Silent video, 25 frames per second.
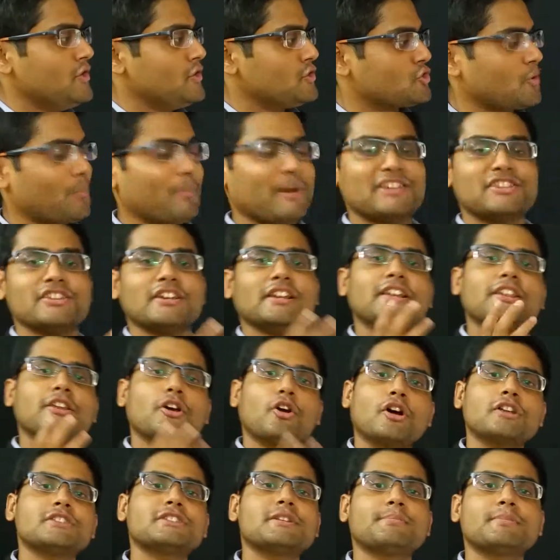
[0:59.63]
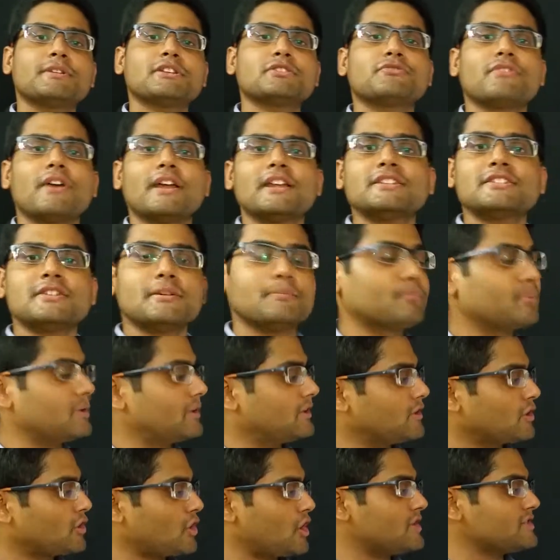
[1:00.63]
So basically the concept is very simple.
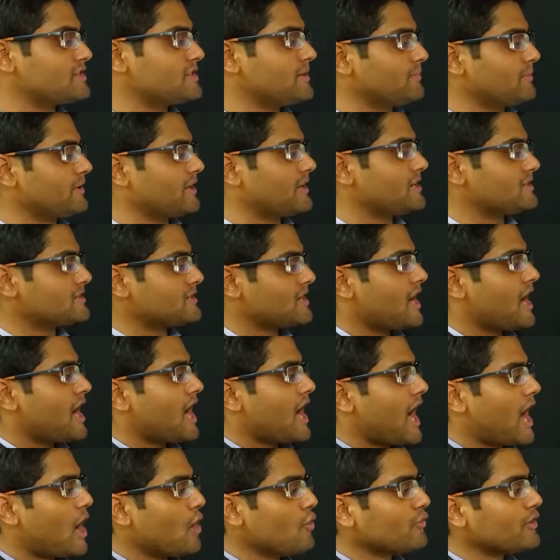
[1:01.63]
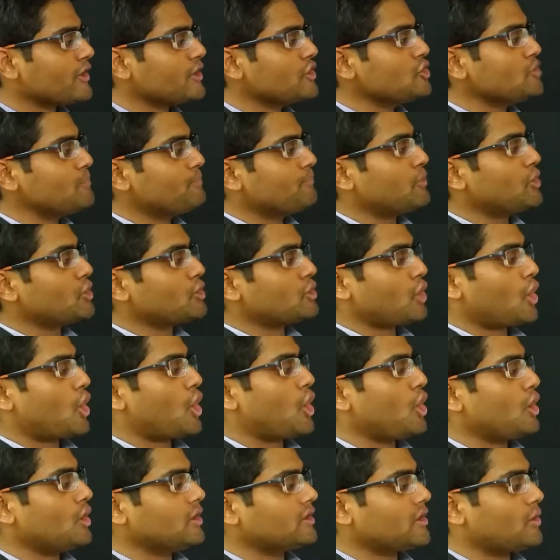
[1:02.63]
The concept is how can you put
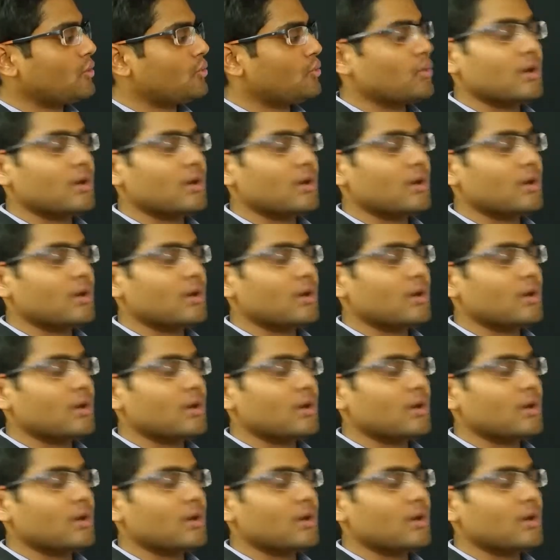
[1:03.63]
all the